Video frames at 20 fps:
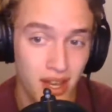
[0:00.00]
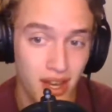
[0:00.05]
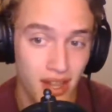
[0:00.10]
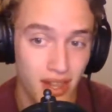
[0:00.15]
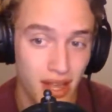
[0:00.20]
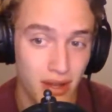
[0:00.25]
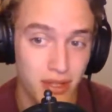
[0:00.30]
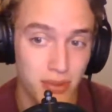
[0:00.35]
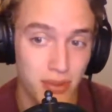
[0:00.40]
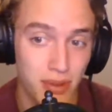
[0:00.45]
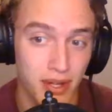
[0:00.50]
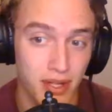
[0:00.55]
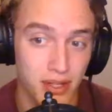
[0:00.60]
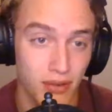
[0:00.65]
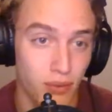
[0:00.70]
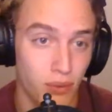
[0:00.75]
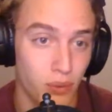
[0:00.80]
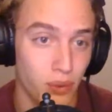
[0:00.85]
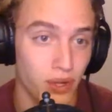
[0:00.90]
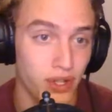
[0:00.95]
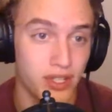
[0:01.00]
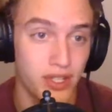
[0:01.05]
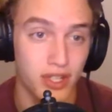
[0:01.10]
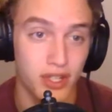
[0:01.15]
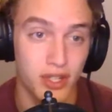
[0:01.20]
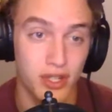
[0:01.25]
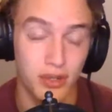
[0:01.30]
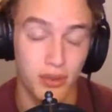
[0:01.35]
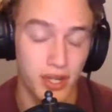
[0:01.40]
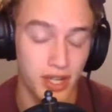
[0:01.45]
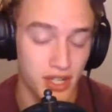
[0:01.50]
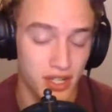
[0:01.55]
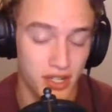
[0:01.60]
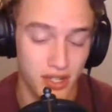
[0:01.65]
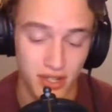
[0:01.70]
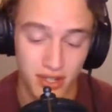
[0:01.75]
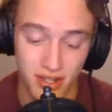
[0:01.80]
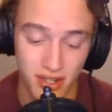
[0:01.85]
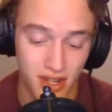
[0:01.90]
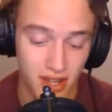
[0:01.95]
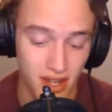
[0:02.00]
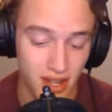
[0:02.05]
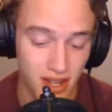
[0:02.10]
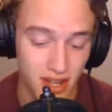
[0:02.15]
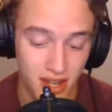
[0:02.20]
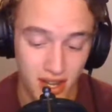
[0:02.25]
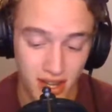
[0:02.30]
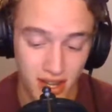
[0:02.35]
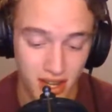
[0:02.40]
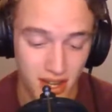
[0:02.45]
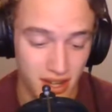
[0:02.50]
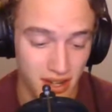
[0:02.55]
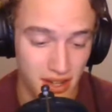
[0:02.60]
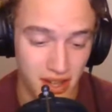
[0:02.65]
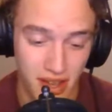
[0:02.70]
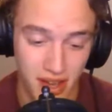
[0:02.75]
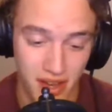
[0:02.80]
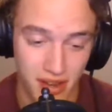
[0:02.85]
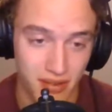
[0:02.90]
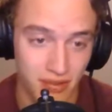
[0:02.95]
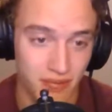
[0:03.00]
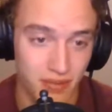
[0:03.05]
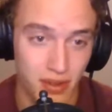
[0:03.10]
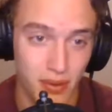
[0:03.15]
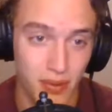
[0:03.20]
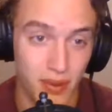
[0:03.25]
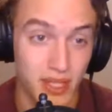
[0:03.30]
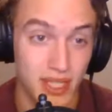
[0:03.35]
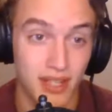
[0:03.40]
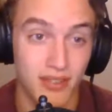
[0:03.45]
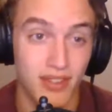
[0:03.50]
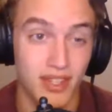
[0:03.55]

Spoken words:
and that was because of one situation, and like it wasn't